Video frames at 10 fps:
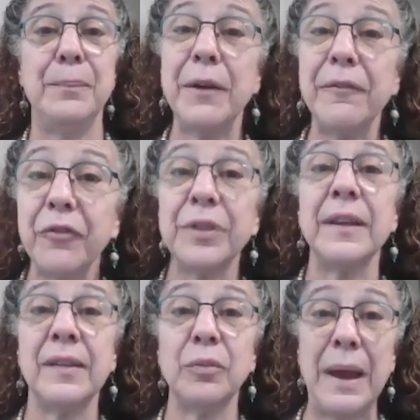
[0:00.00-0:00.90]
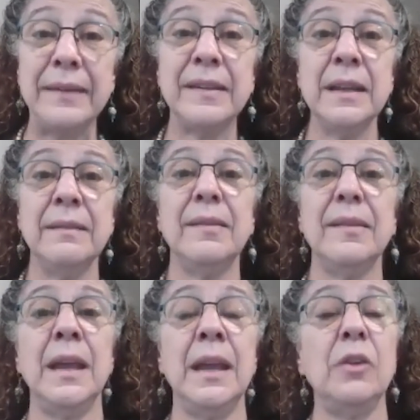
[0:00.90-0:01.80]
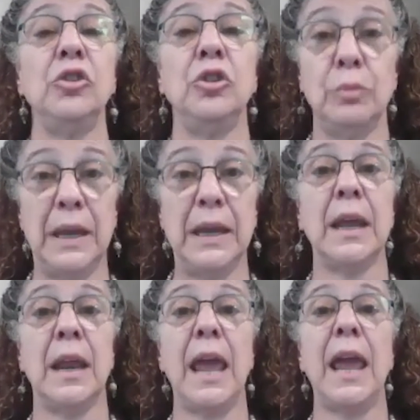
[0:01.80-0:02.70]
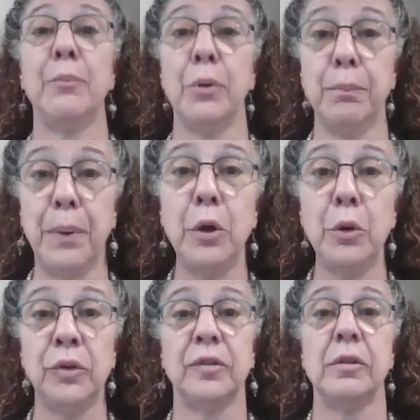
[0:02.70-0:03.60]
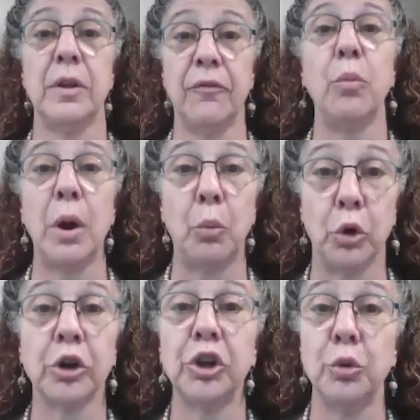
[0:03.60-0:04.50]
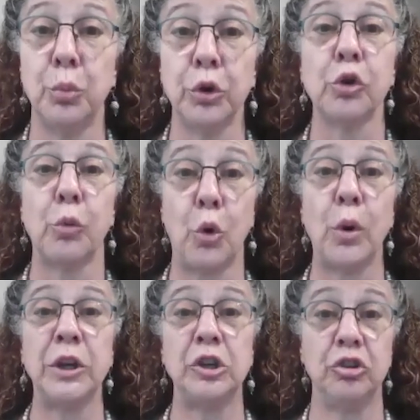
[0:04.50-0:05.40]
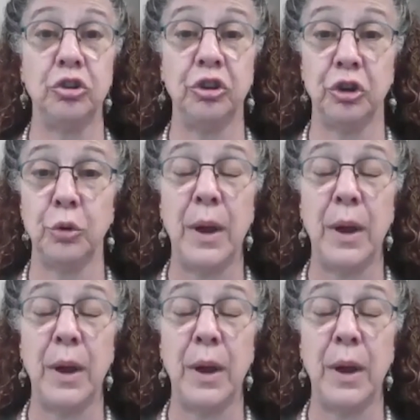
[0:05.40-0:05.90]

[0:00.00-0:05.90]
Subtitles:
But for this residency, you needed a proposal of what work you were going to do.